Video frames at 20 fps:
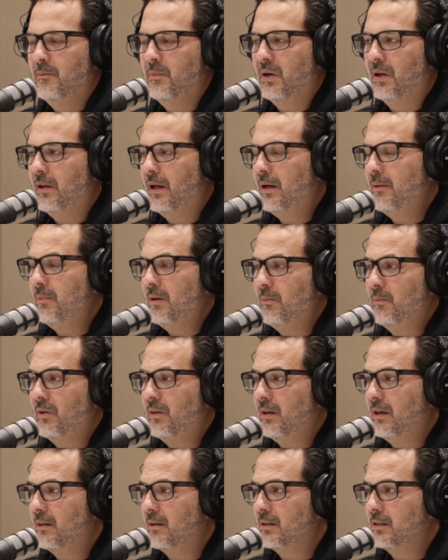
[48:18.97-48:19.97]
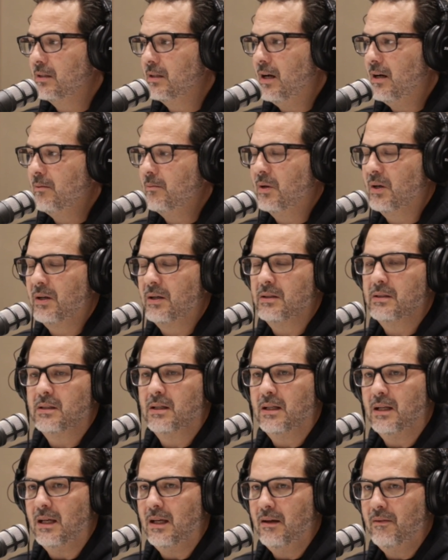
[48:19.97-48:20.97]
But a lot of people think the stock market's
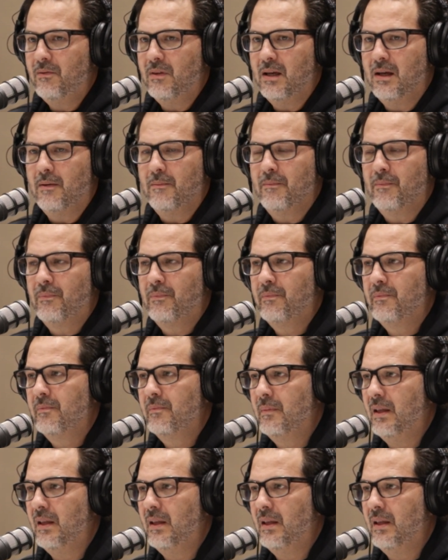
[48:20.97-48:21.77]
going to give them,